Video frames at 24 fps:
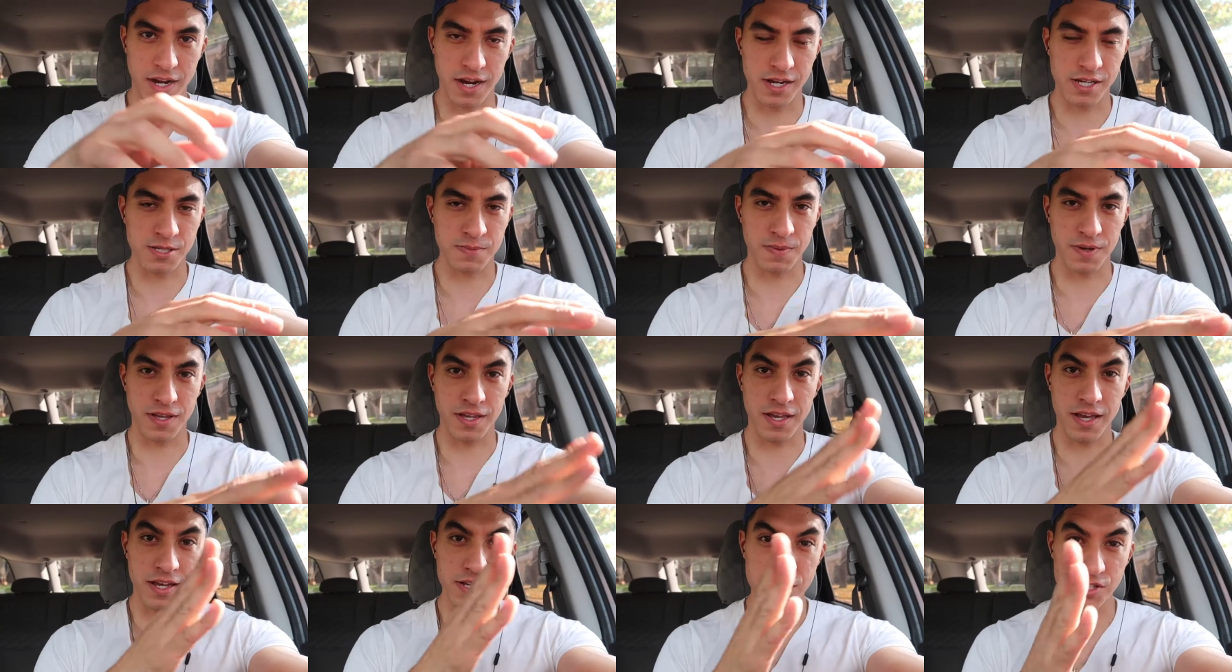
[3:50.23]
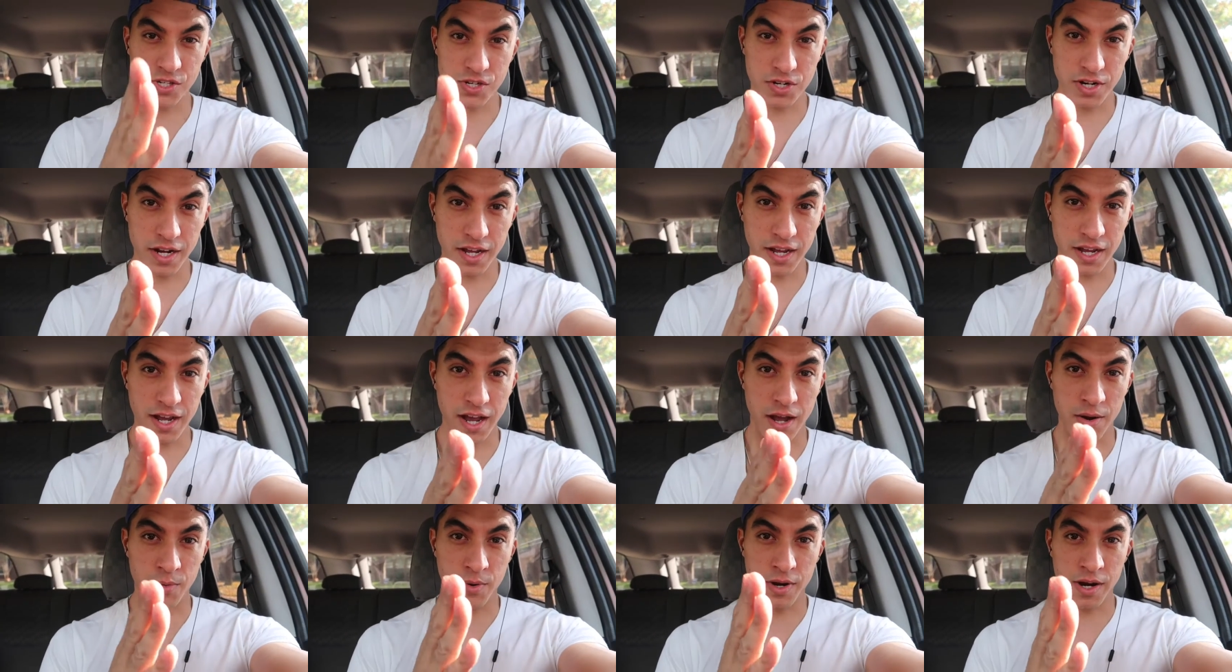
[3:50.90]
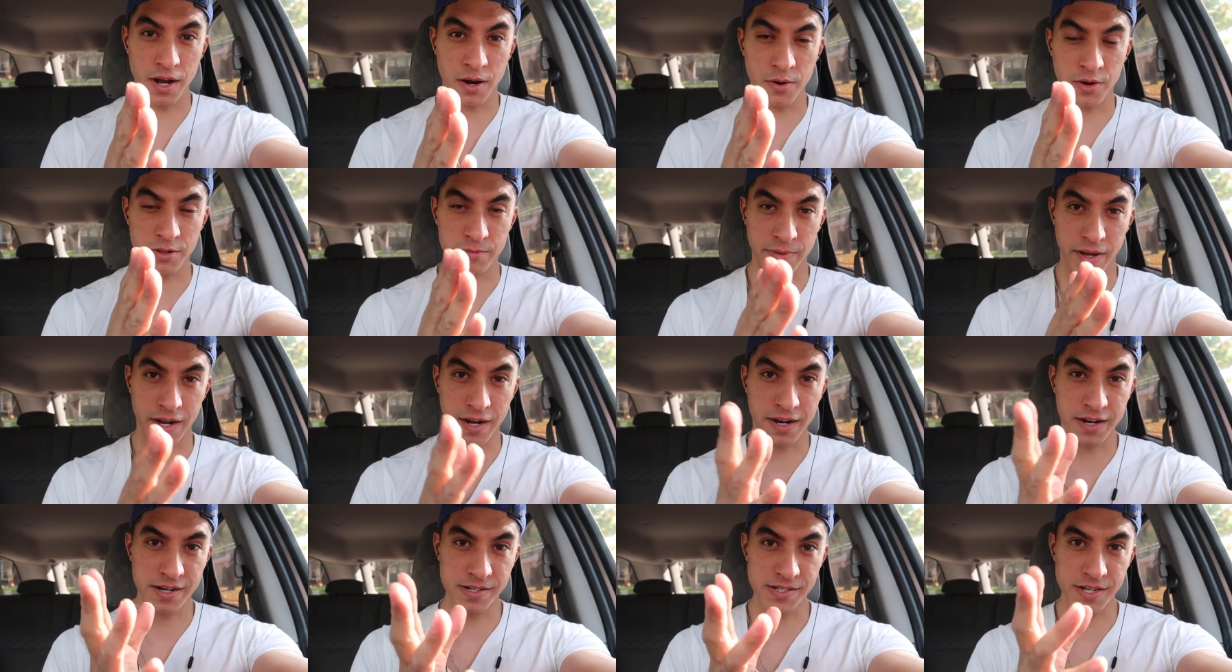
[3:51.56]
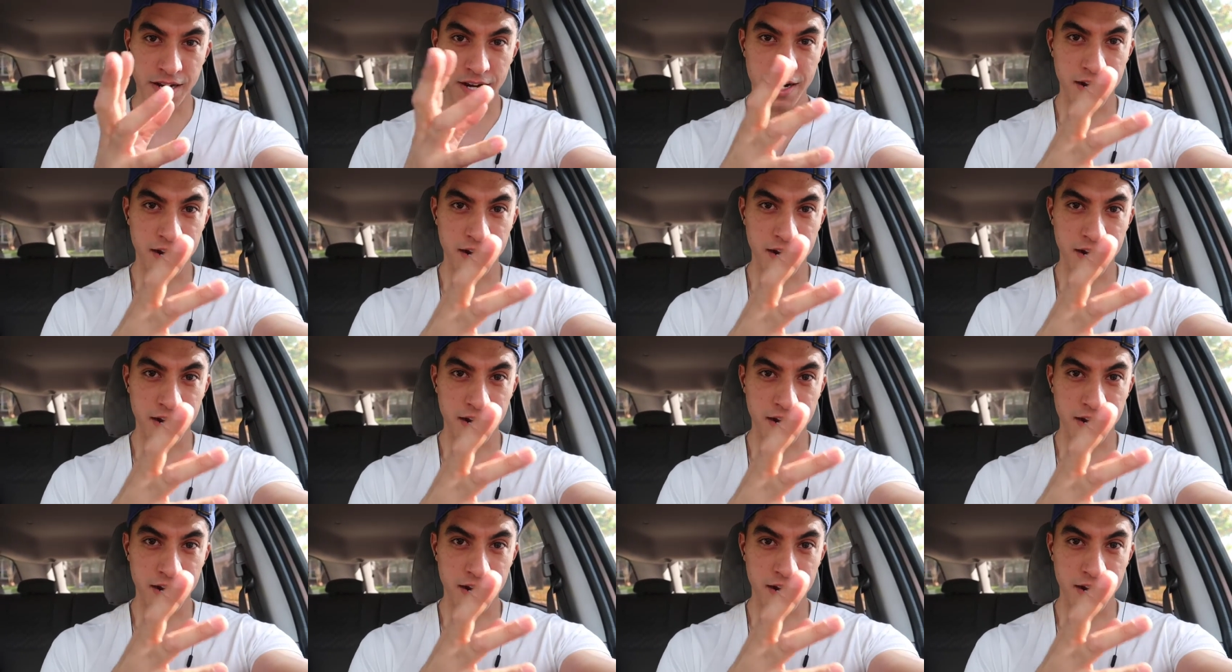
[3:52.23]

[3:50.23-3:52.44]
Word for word: guys, but yesterday I went out with my cousin,